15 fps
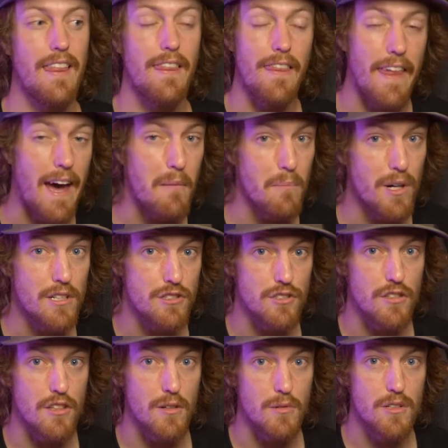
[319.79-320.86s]
that
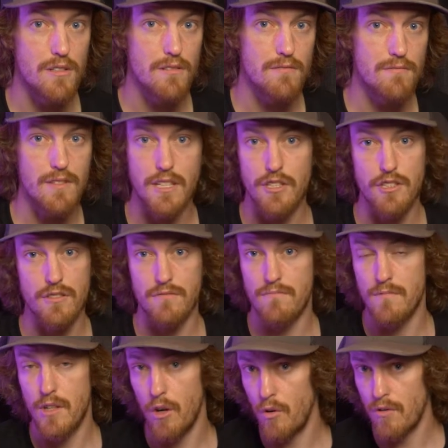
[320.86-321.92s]
much slower than just
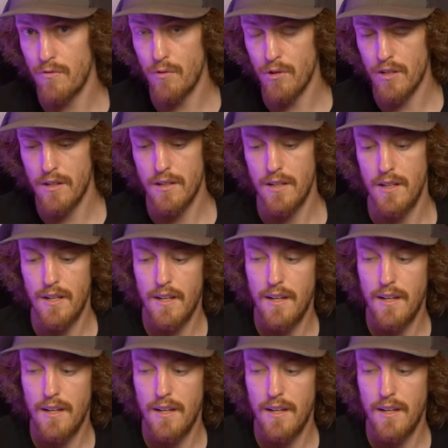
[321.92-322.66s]
going for it.